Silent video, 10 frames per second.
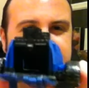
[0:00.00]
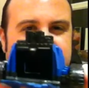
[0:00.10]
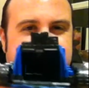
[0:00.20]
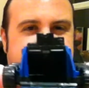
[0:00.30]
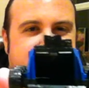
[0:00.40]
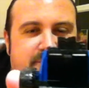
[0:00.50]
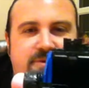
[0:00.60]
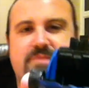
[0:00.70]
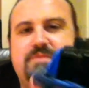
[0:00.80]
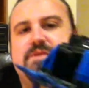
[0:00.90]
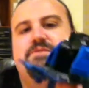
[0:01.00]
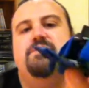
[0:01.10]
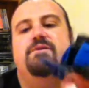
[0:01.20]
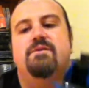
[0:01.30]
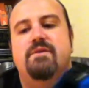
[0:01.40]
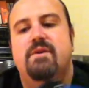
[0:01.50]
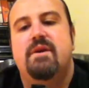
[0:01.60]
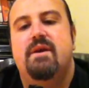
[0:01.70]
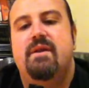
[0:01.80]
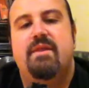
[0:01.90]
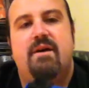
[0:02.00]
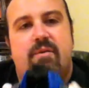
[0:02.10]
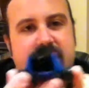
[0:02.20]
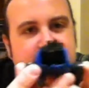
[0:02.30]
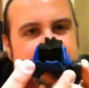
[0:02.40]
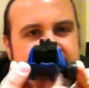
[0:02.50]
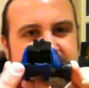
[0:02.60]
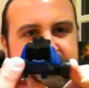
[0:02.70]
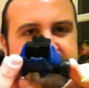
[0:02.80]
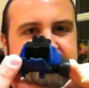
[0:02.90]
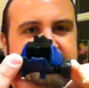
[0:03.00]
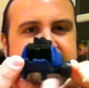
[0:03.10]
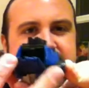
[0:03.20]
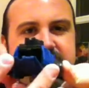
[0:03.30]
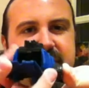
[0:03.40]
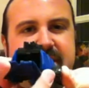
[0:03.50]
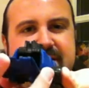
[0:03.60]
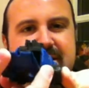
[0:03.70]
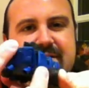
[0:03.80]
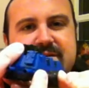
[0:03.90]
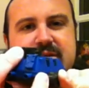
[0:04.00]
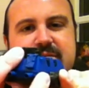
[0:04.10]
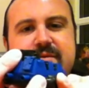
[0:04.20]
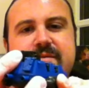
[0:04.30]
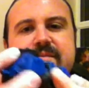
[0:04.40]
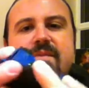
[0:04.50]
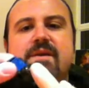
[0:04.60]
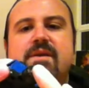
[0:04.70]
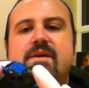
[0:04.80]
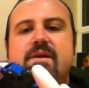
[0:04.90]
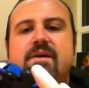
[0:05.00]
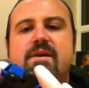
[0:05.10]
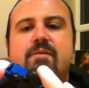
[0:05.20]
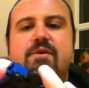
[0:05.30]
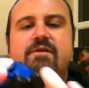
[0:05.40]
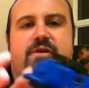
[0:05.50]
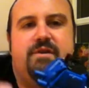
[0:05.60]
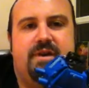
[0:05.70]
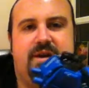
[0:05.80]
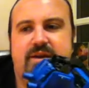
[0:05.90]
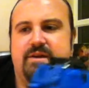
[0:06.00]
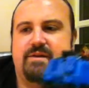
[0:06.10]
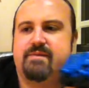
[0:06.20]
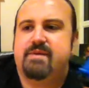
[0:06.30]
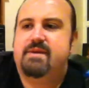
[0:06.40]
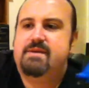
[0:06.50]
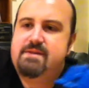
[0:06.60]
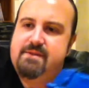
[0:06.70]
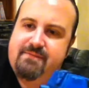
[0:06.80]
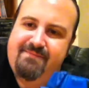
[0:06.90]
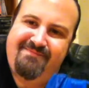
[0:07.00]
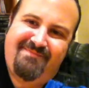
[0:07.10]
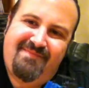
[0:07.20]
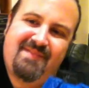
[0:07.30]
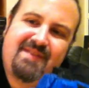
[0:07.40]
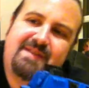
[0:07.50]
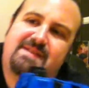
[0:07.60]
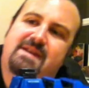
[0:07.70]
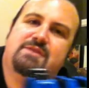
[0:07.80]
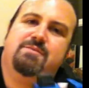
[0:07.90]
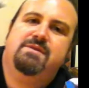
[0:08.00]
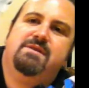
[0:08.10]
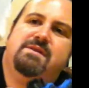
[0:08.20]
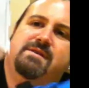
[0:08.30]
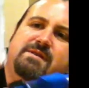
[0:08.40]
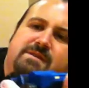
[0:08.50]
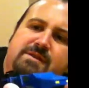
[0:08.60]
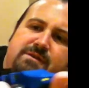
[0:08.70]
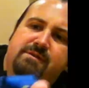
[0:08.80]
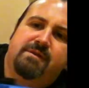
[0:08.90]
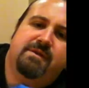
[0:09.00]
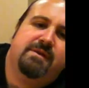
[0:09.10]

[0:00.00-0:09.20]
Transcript: if you wanted to, perhaps, if you're that way inclined. And then this closes up. What you've got on here is an attachment to